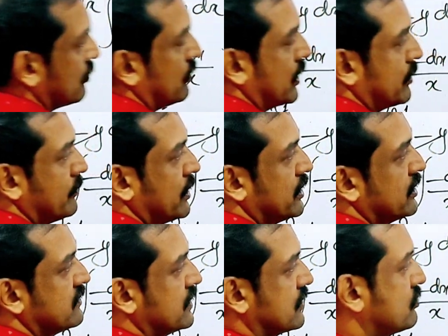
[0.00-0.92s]
1
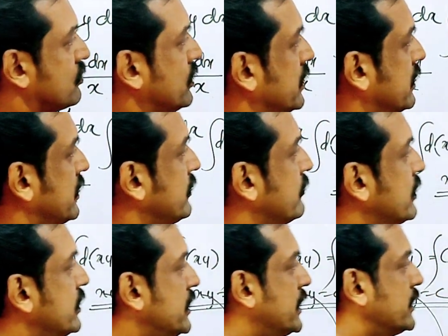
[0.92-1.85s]
minus x square is
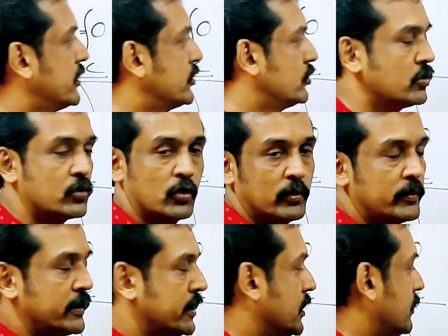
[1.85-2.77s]
rendered to common.